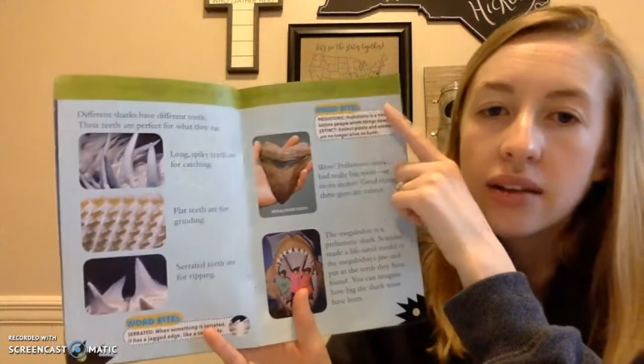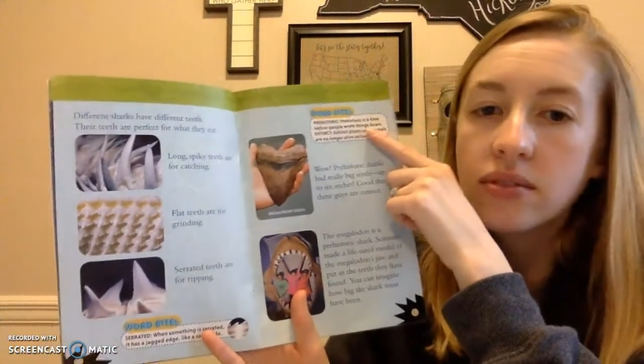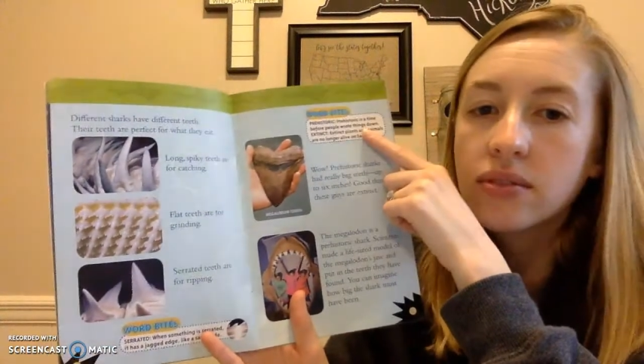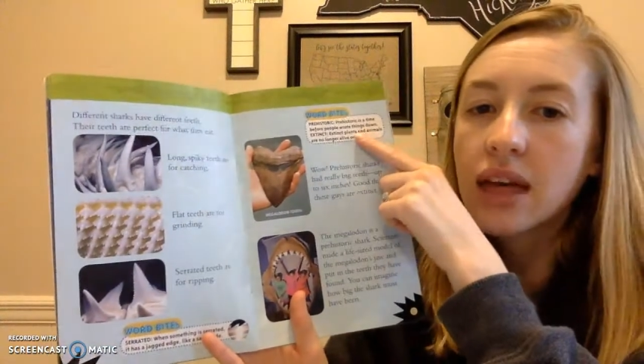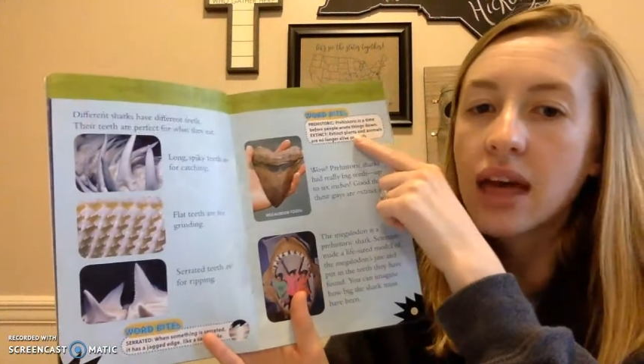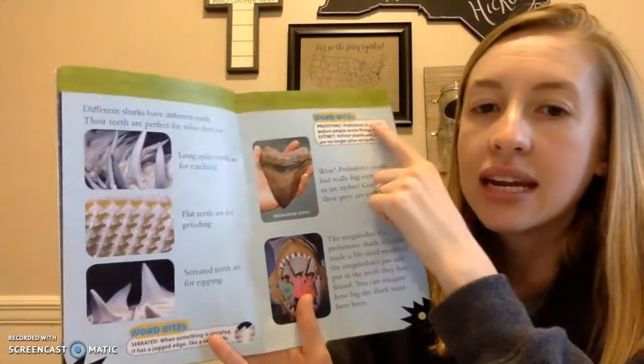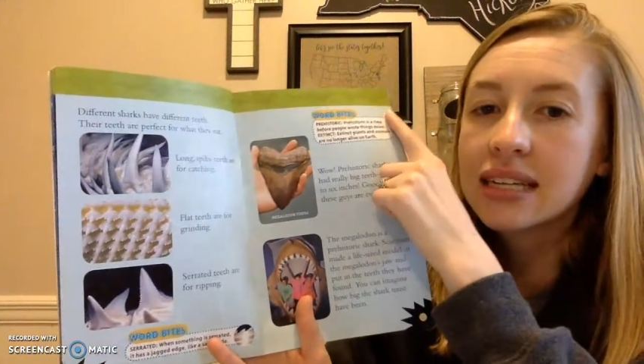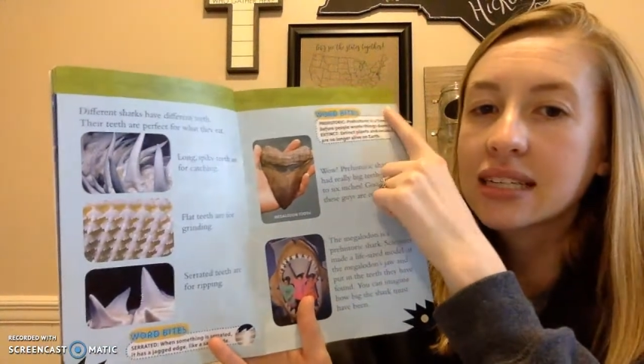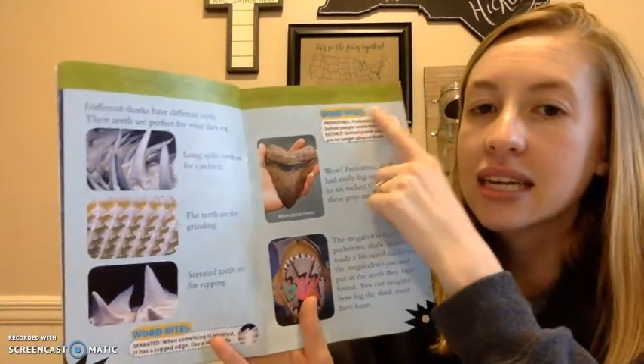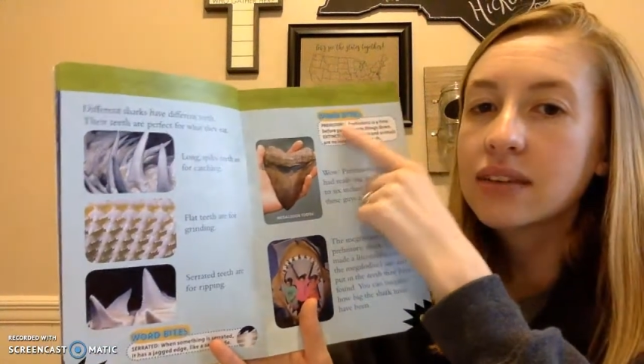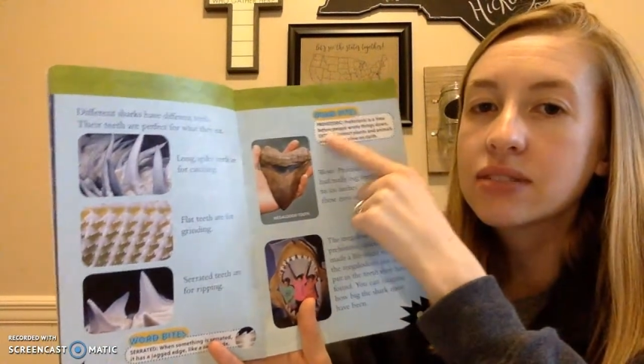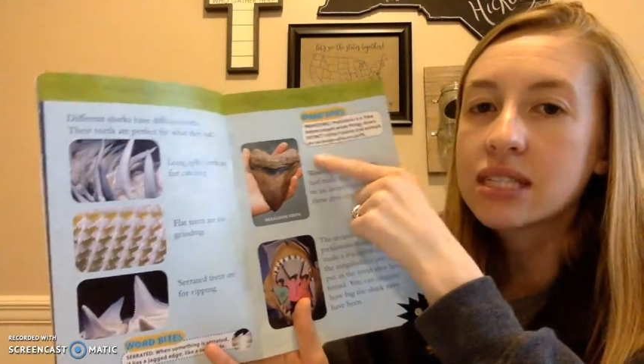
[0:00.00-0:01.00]
then
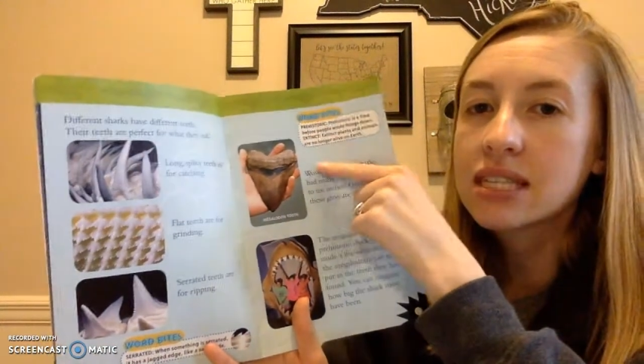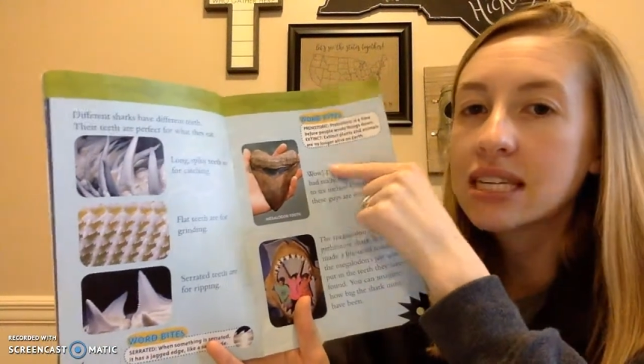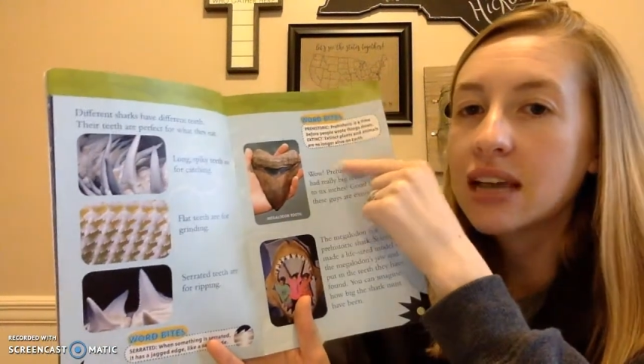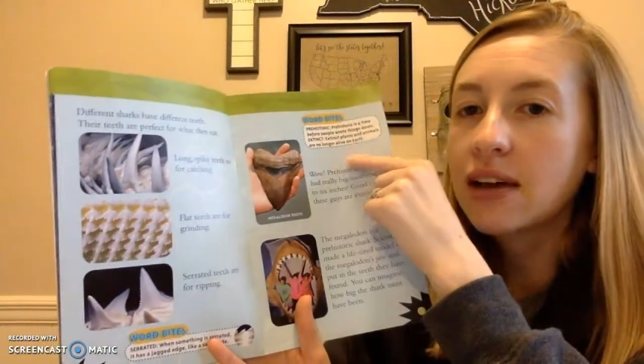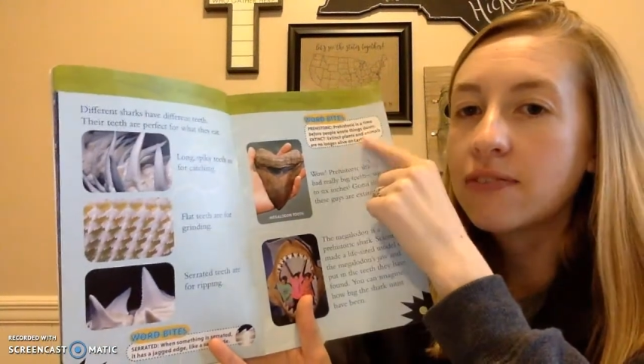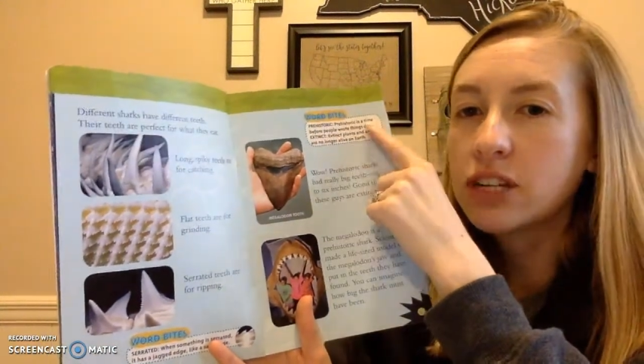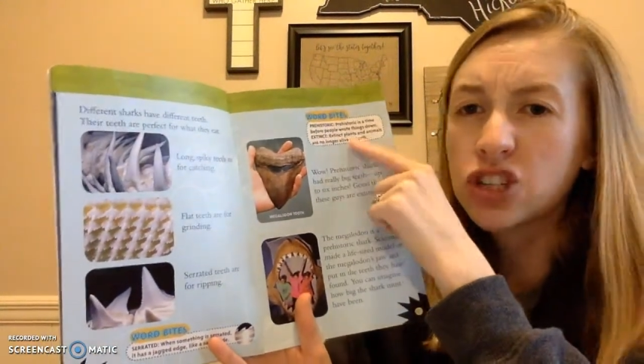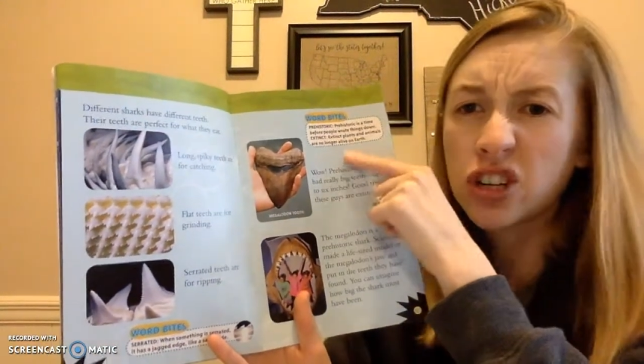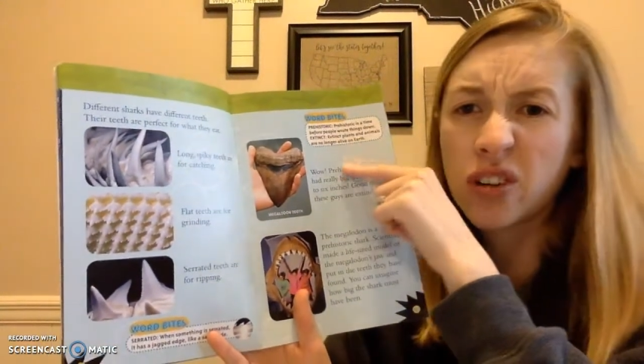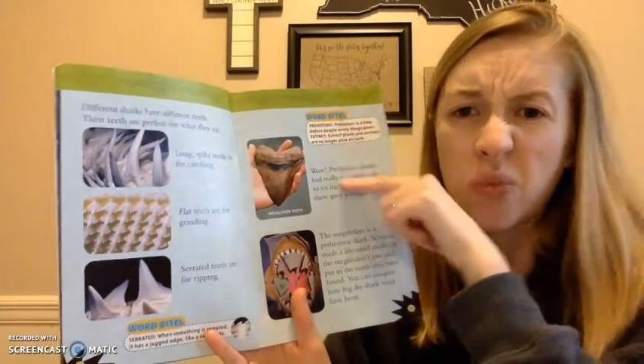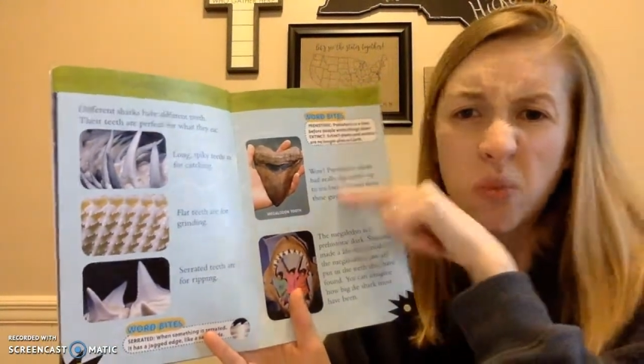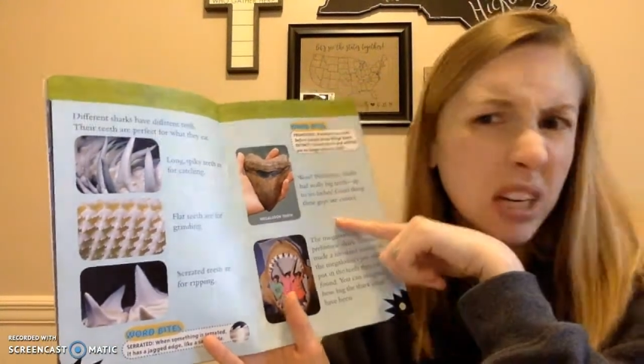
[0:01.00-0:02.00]
it gives us a
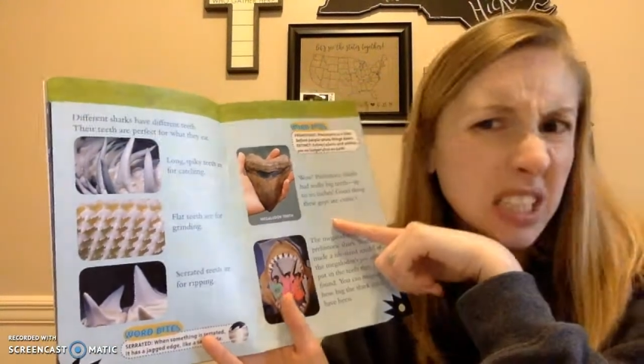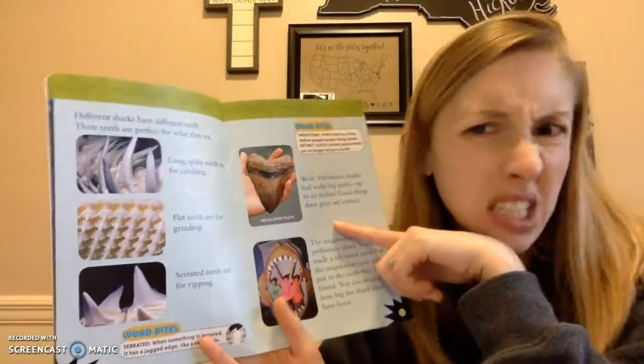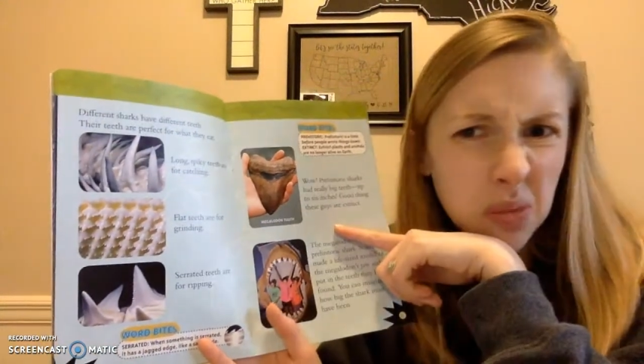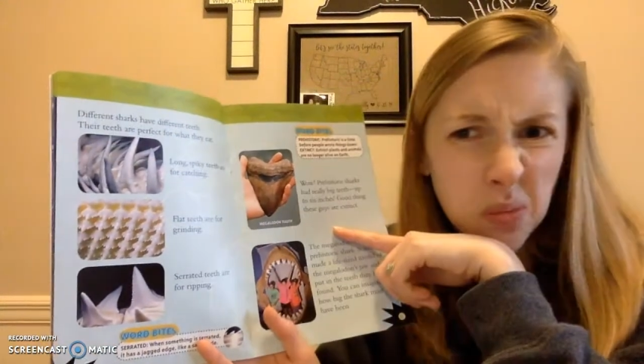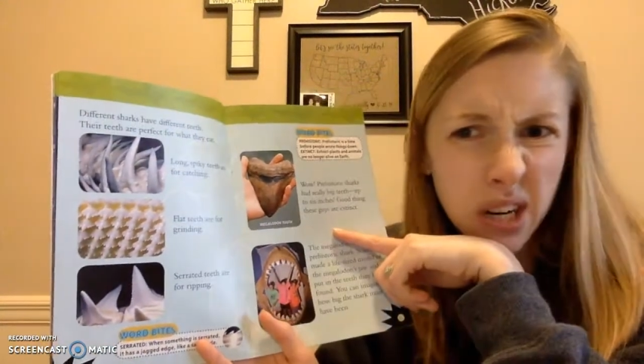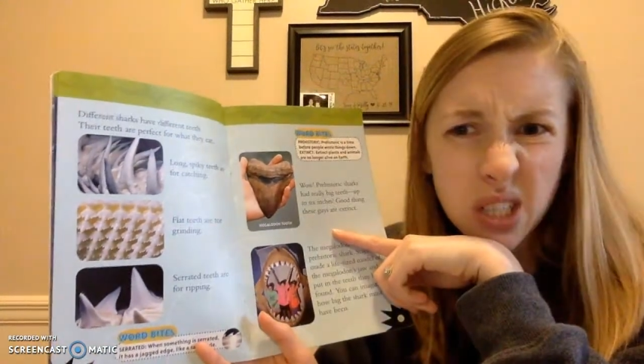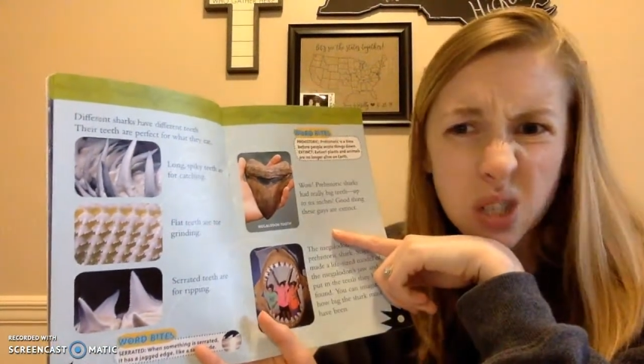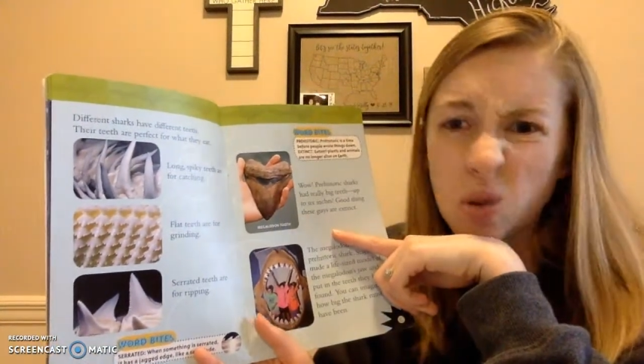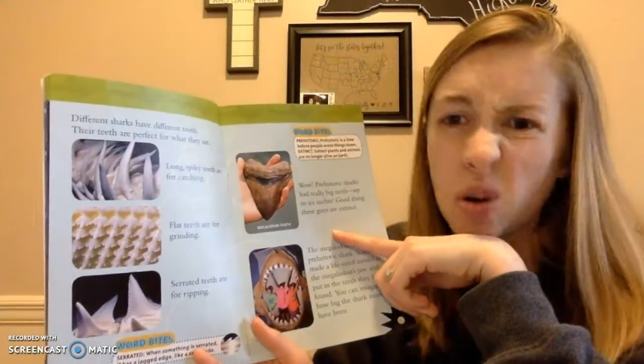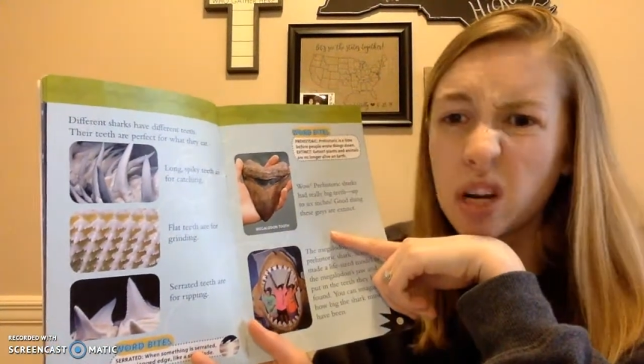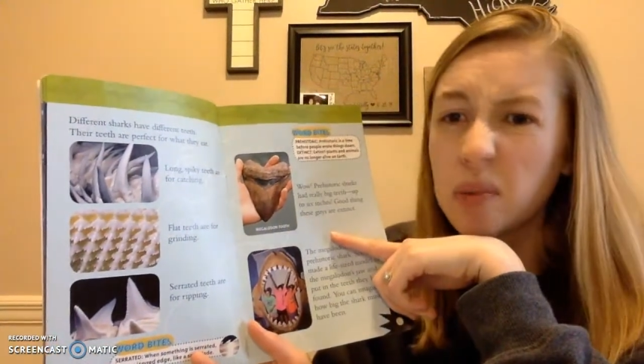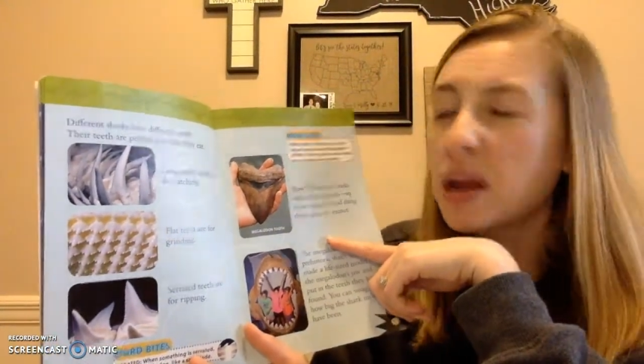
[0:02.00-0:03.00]
definition of what does
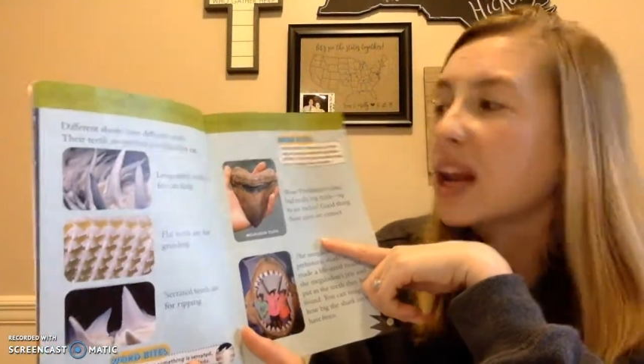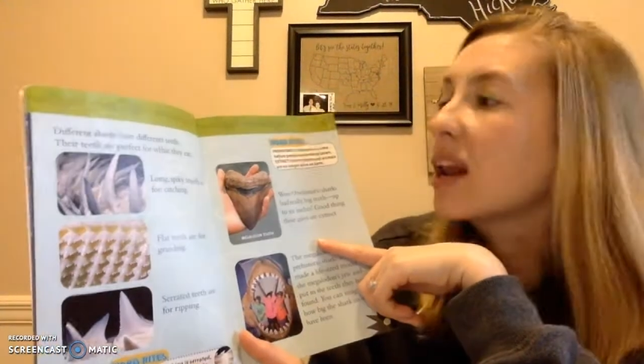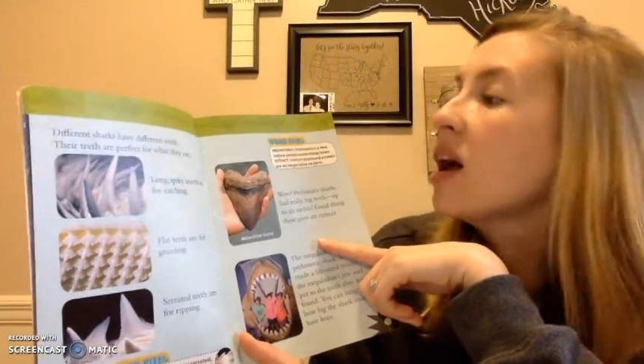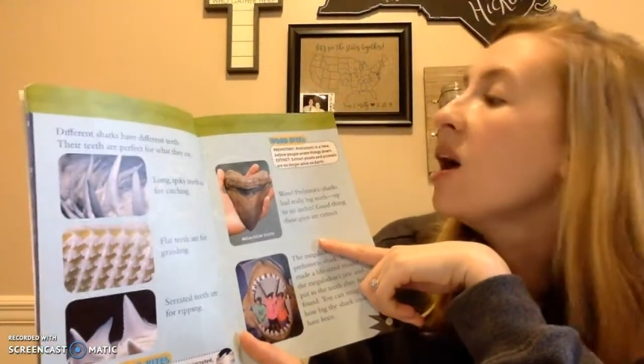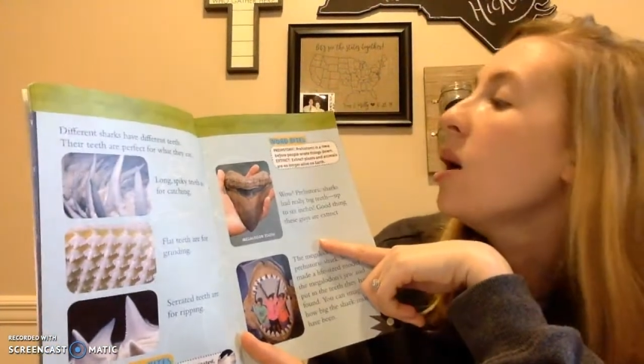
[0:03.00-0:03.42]
prehistoric mean?